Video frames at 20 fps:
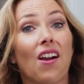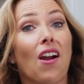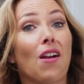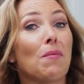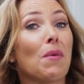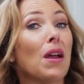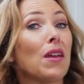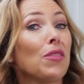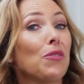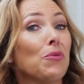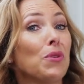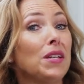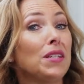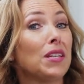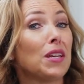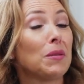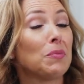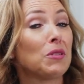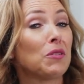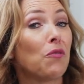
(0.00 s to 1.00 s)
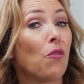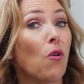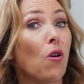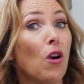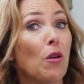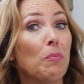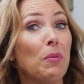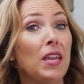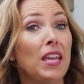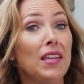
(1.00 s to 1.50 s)
are my 3 tips
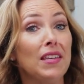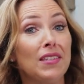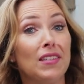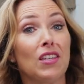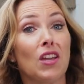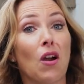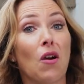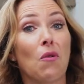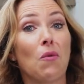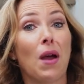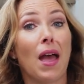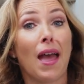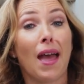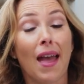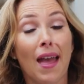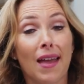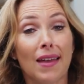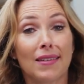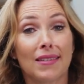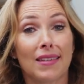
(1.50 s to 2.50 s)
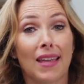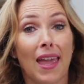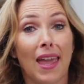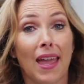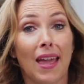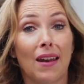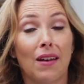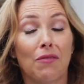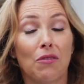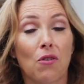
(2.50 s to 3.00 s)
for PCOS.
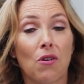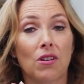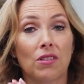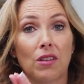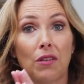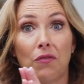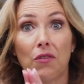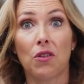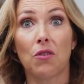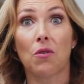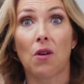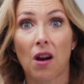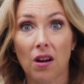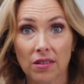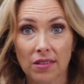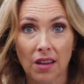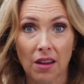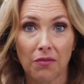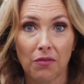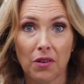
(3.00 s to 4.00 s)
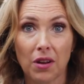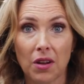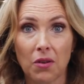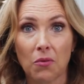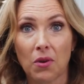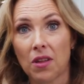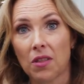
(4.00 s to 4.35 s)
And of course, if you are suffering